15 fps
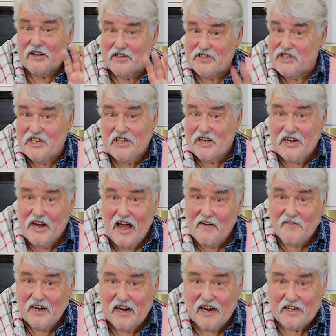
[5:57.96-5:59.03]
because she didn't
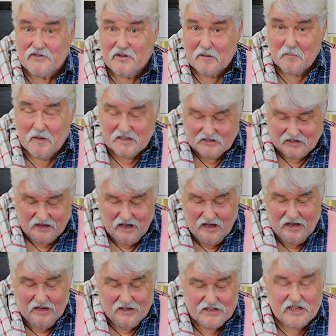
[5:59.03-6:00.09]
have an electric mixer
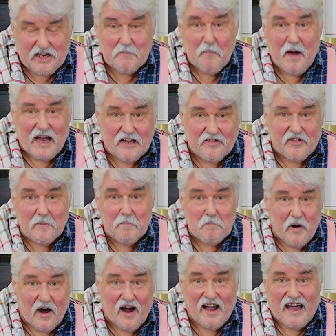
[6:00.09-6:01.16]
she made them
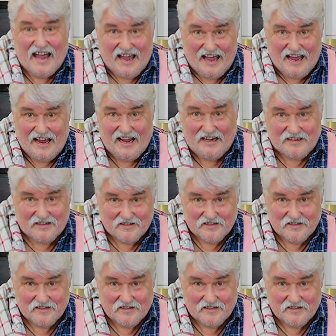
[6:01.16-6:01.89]
by hand.